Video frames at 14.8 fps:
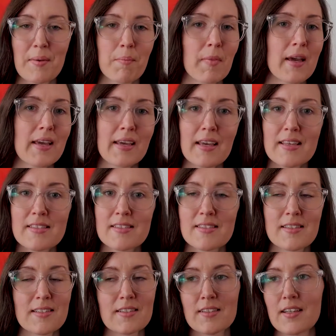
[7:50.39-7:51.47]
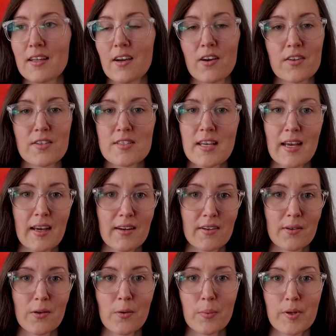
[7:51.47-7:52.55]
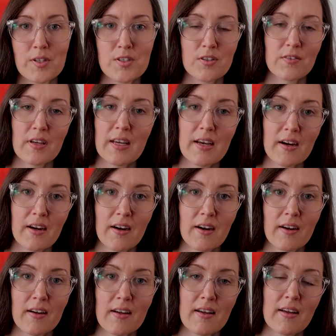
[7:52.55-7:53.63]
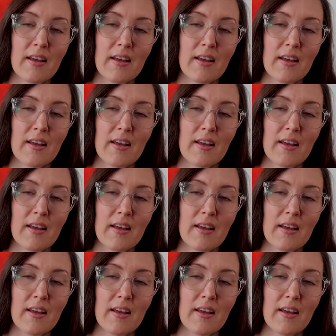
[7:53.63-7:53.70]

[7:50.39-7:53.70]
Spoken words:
My guess is that they all just had a whole bunch of air.